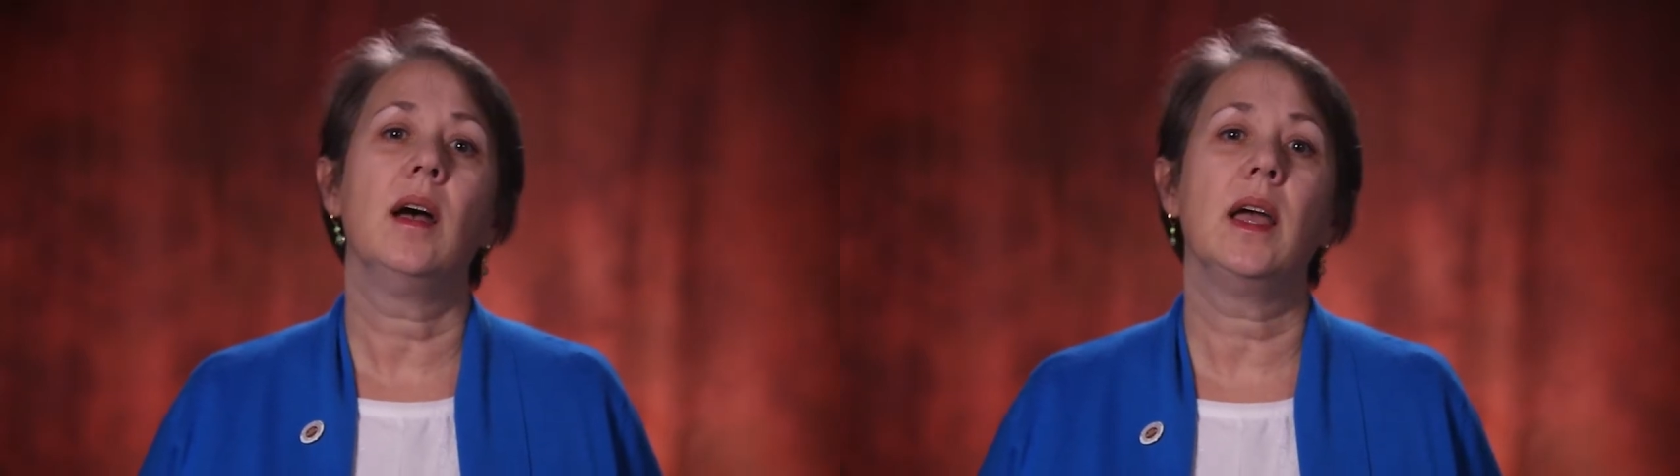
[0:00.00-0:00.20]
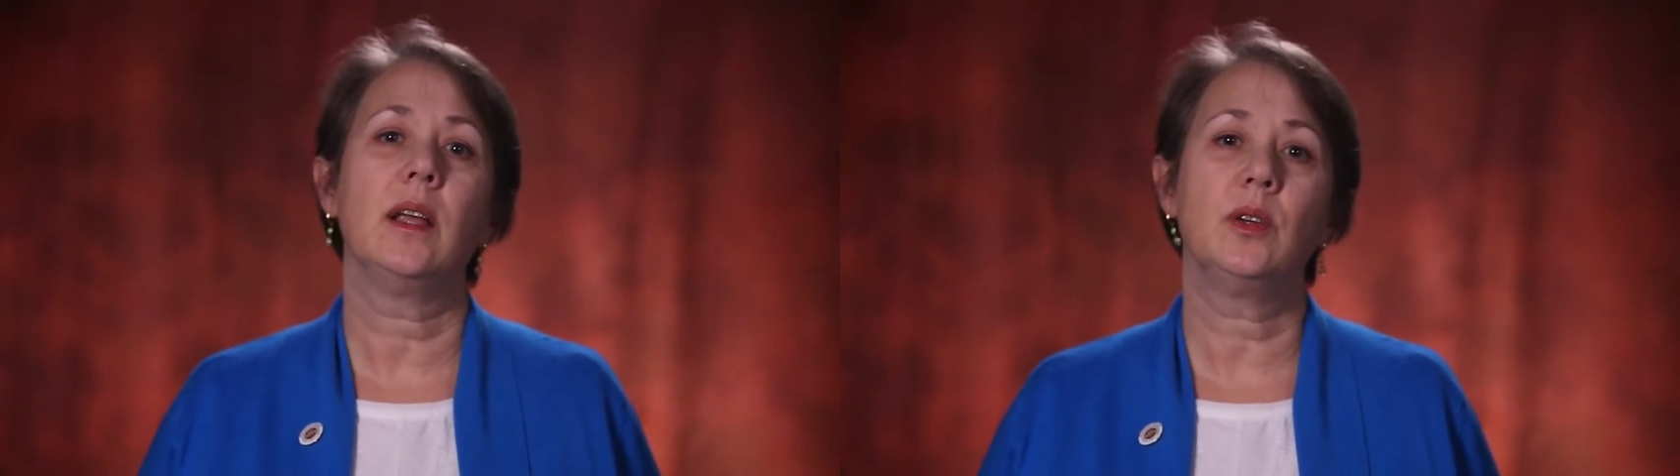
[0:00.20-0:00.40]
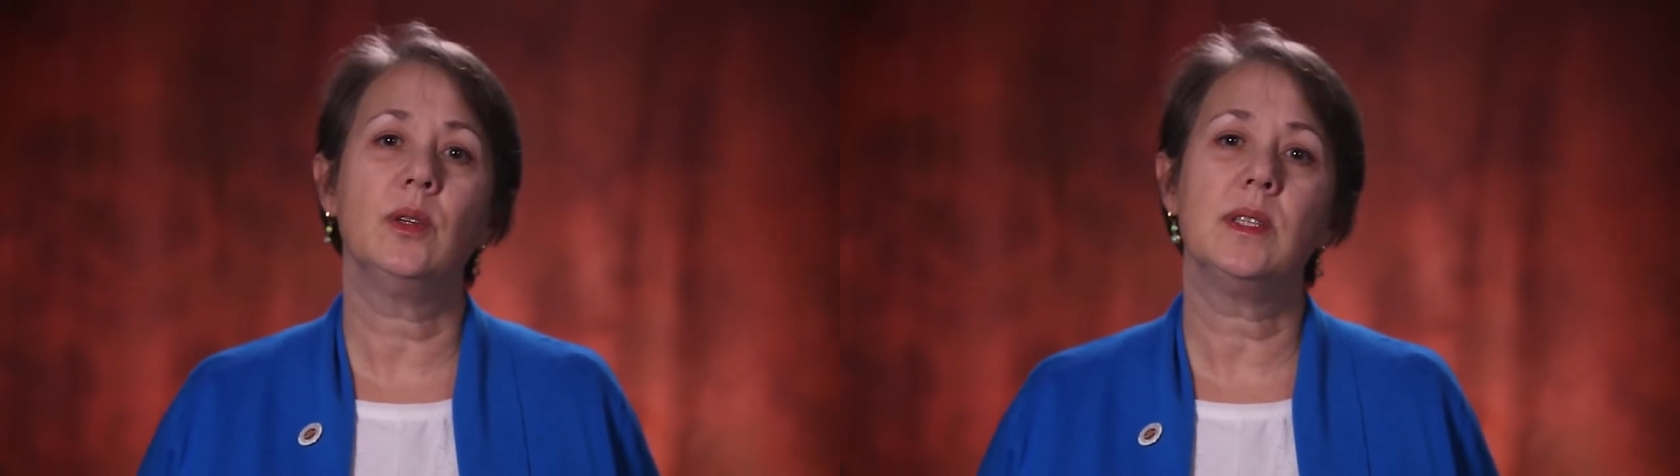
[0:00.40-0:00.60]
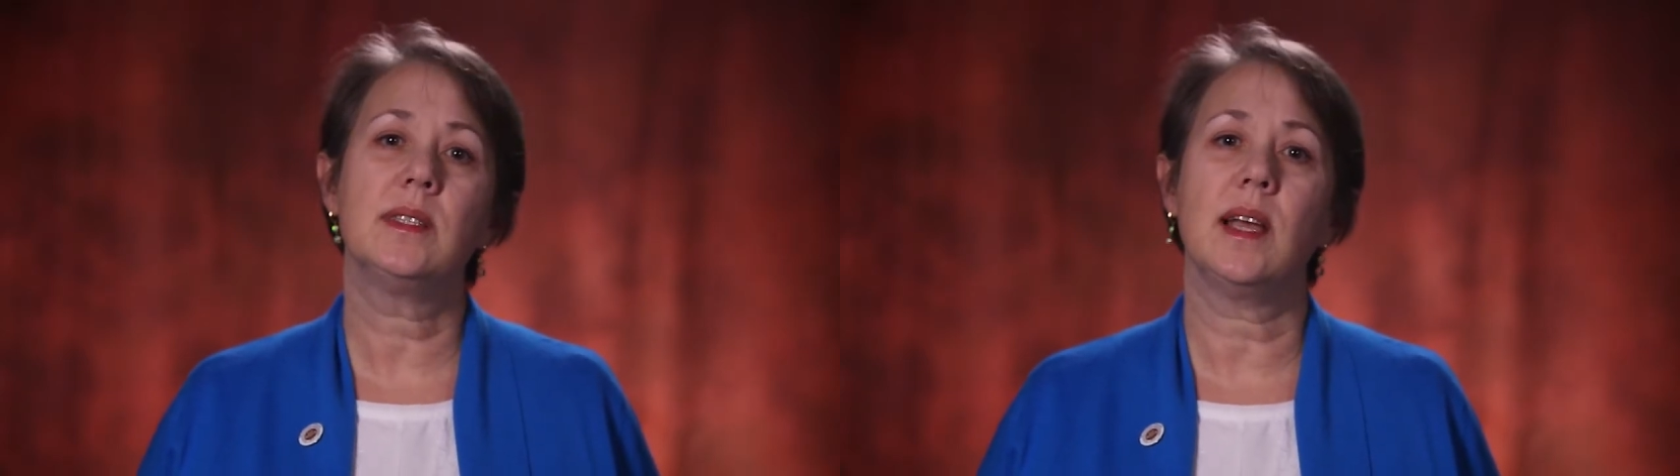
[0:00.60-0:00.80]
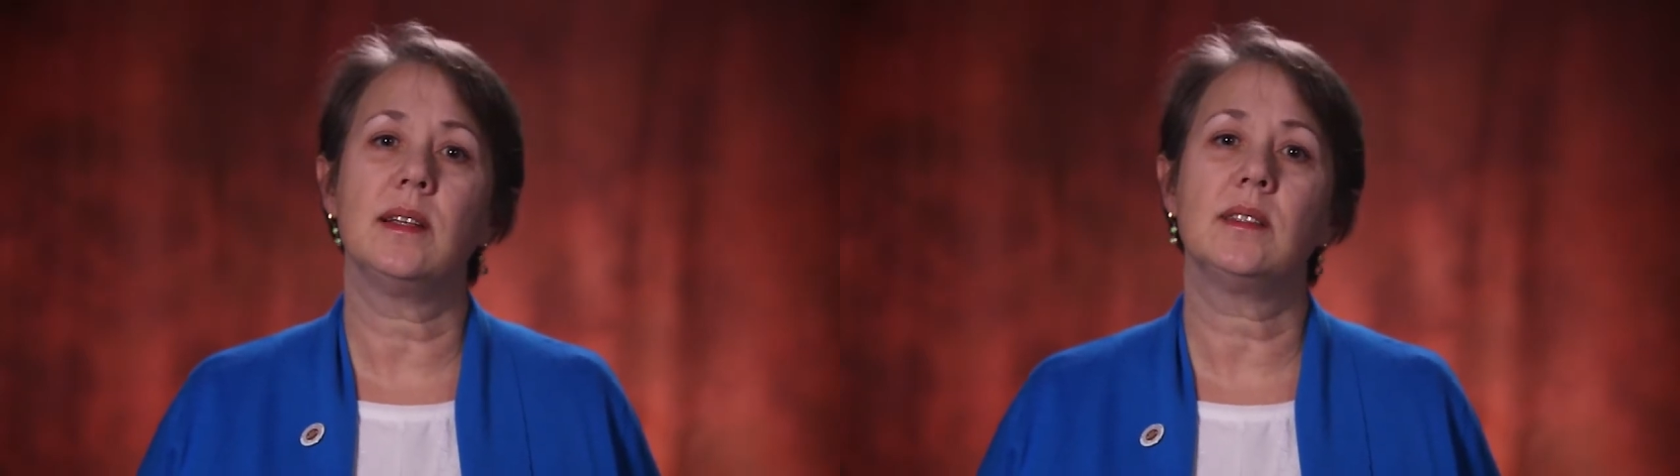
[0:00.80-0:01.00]
and a good
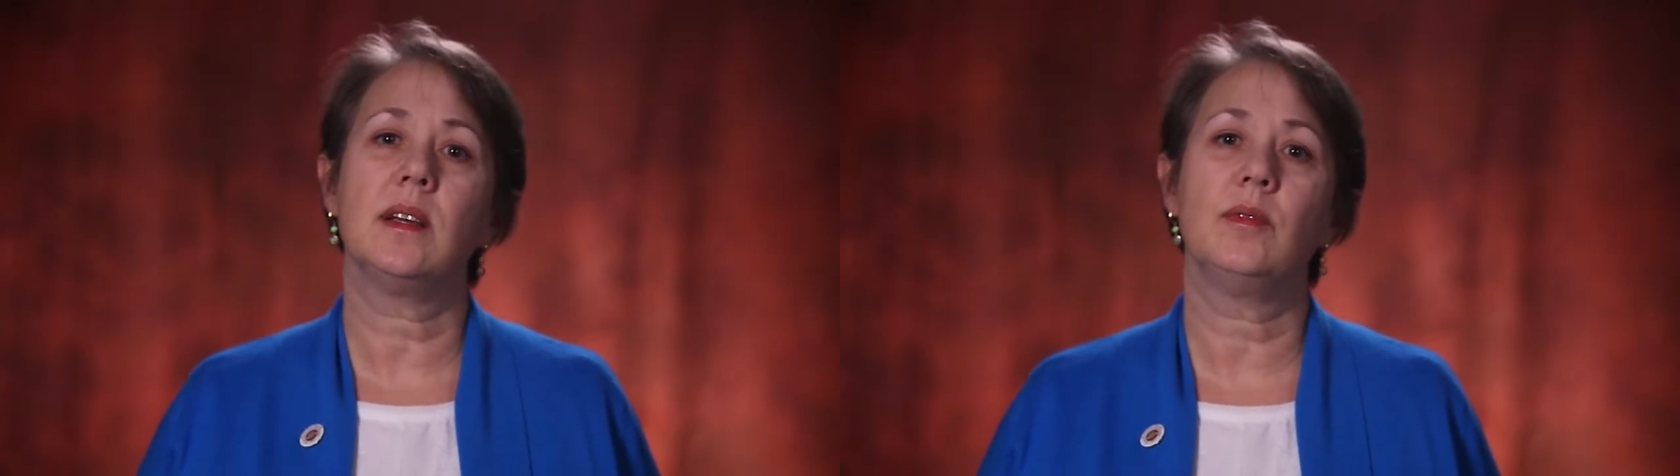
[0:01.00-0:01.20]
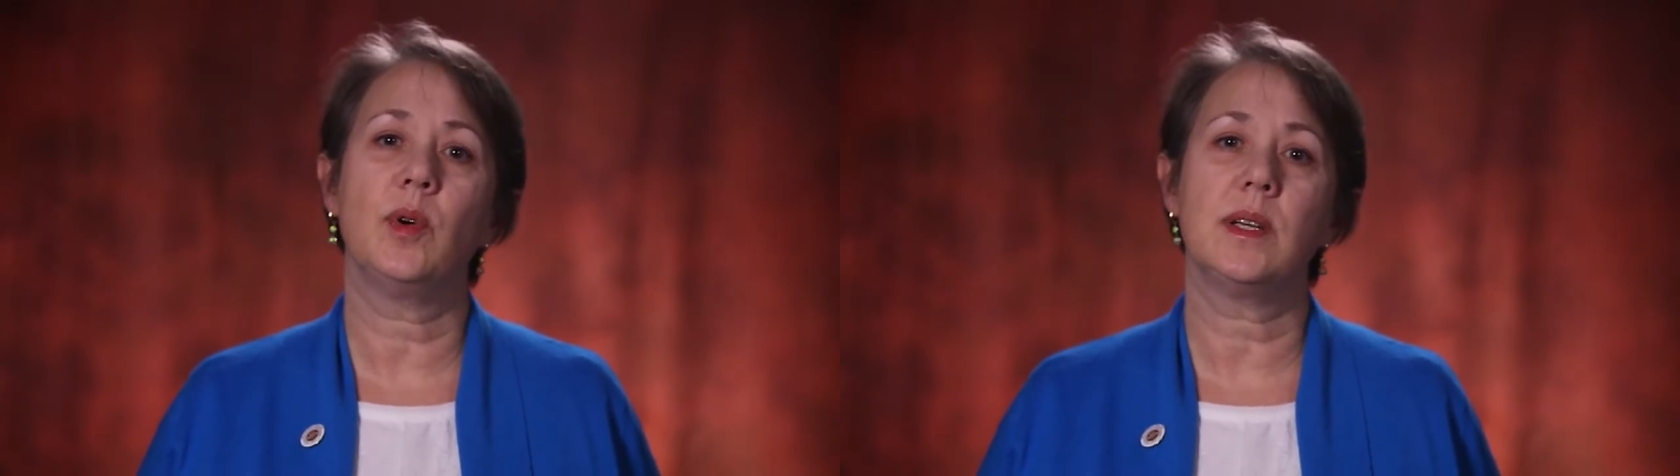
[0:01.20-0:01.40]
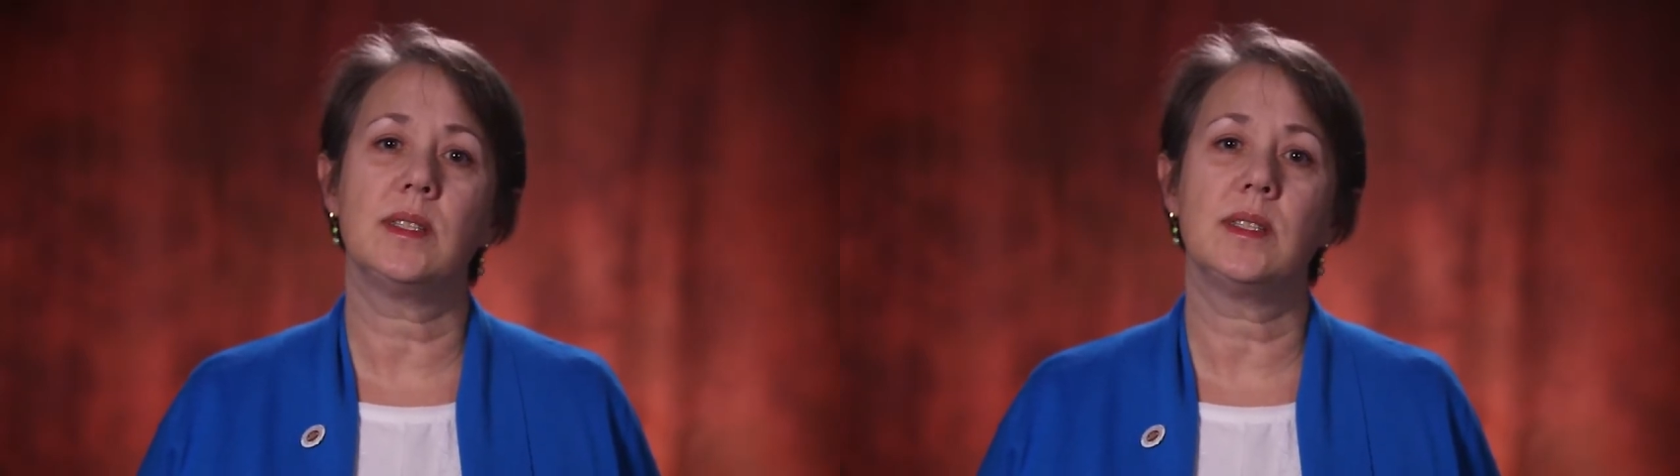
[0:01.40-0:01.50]
sense of what